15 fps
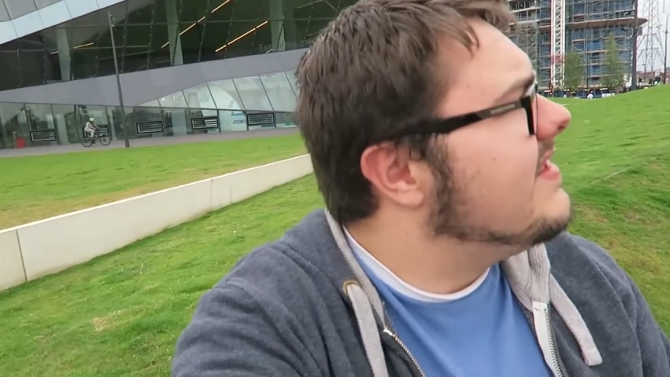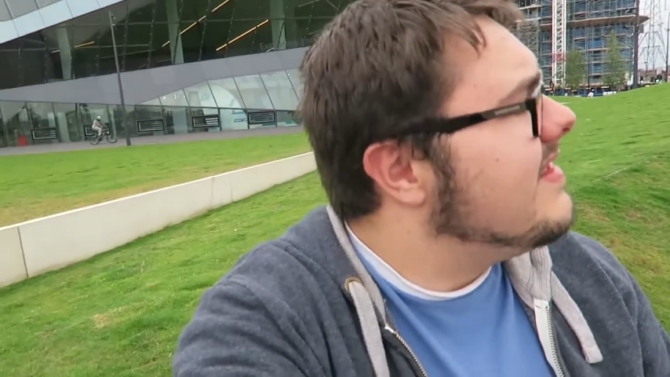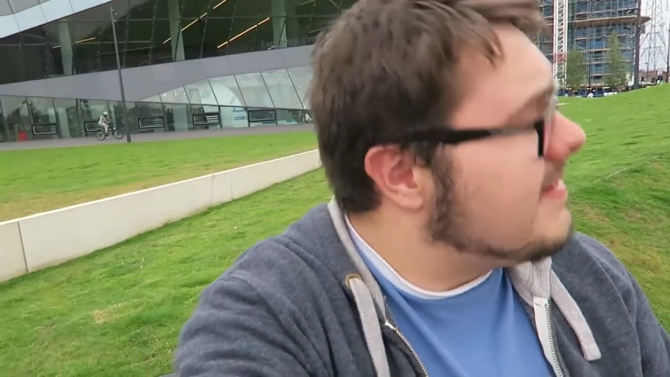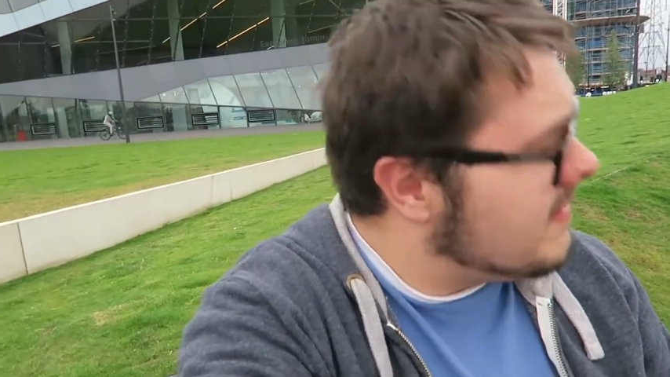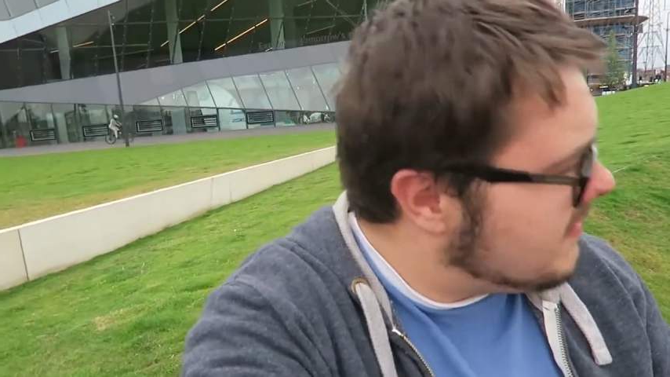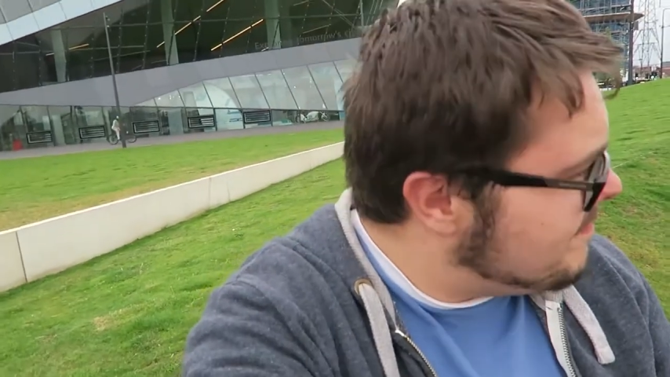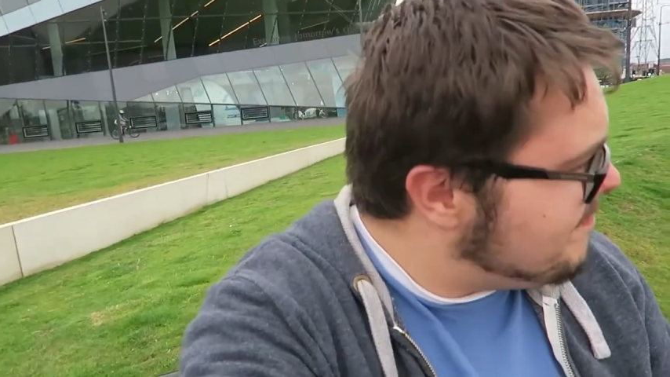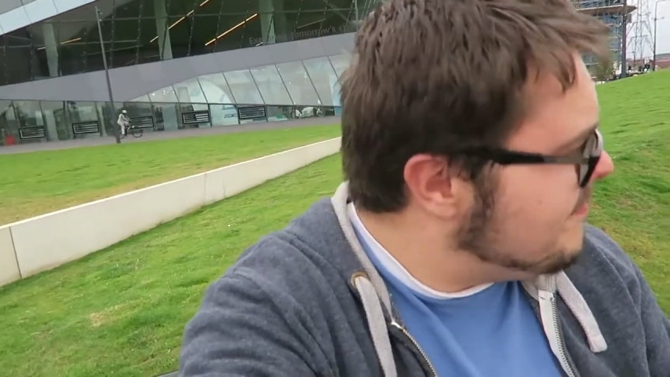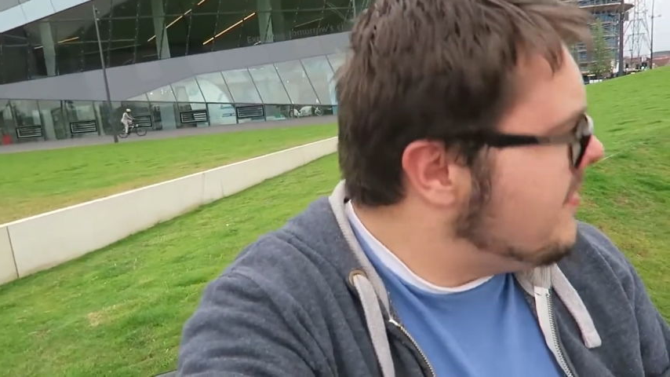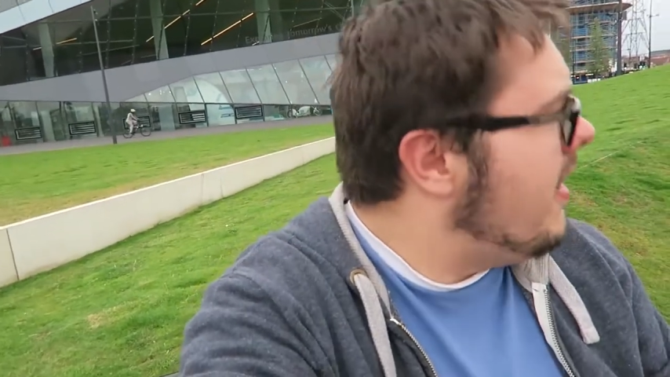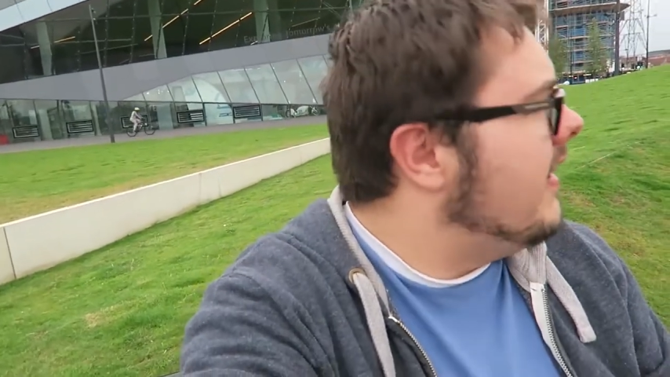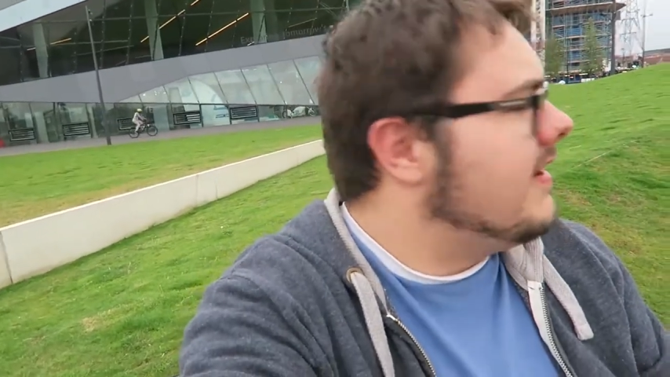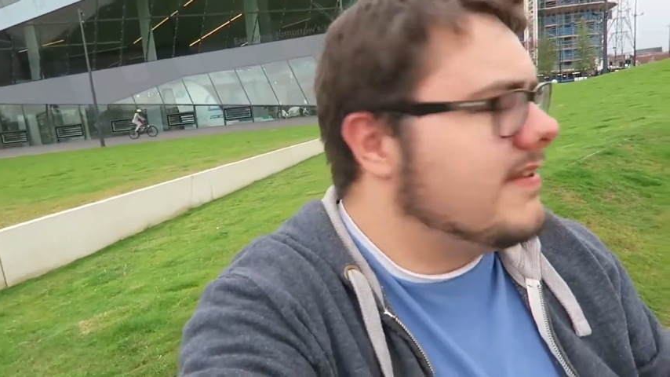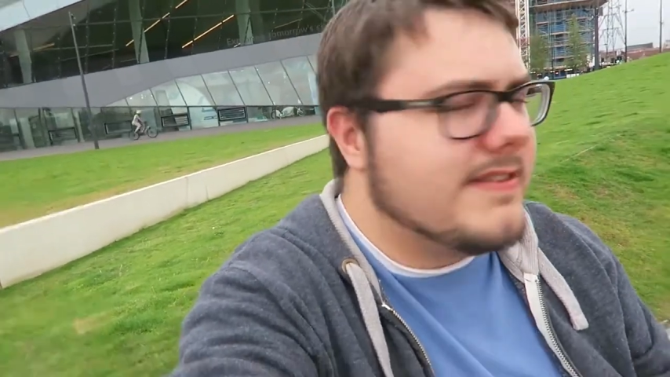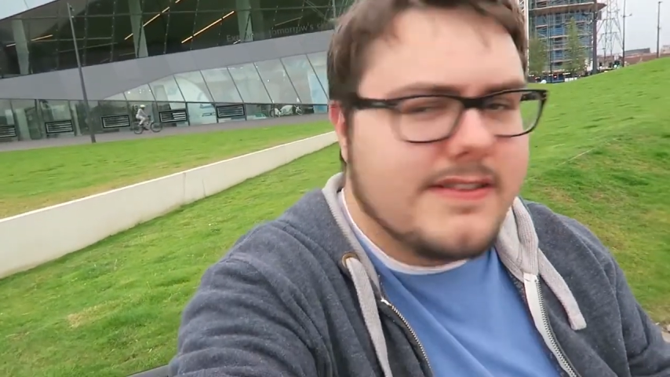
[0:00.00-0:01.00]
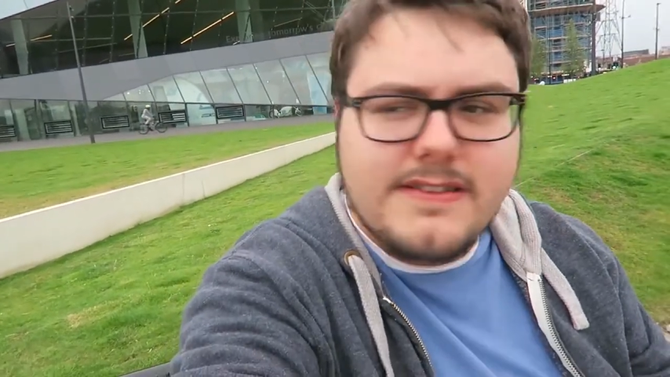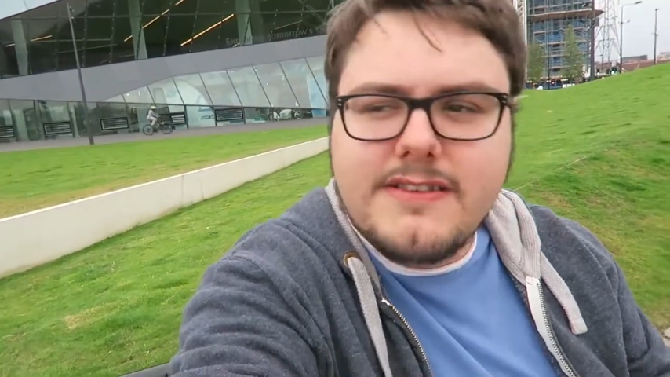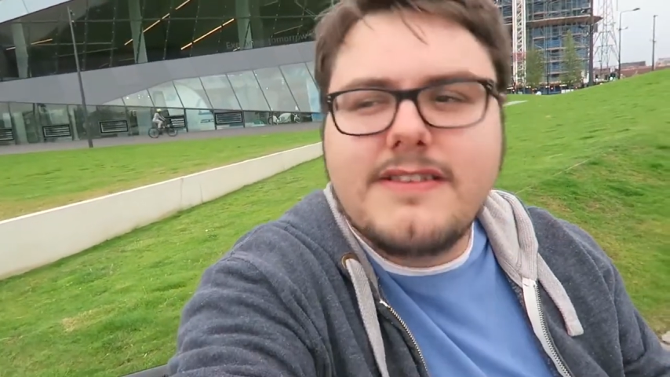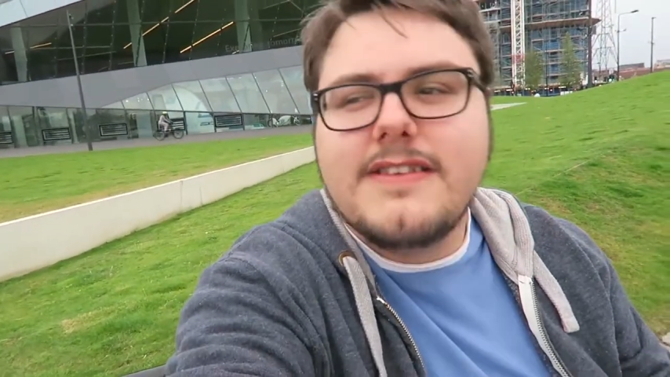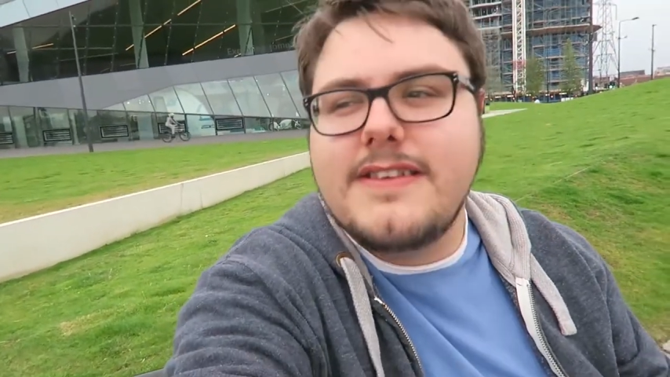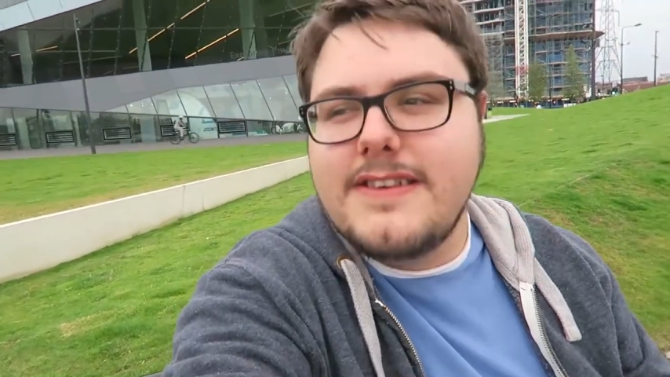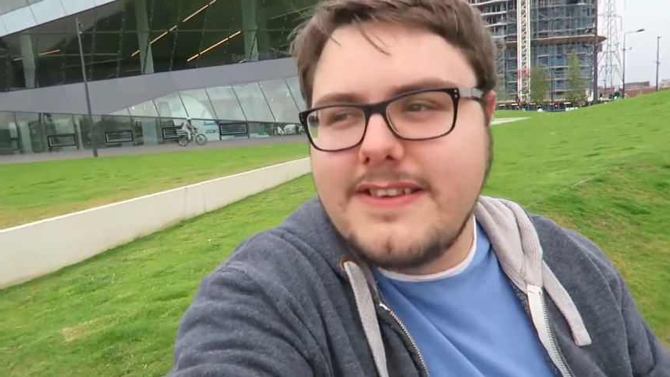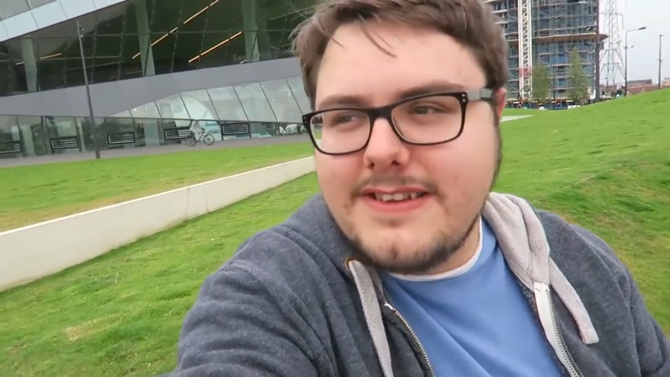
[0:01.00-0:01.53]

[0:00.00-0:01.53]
It's nice.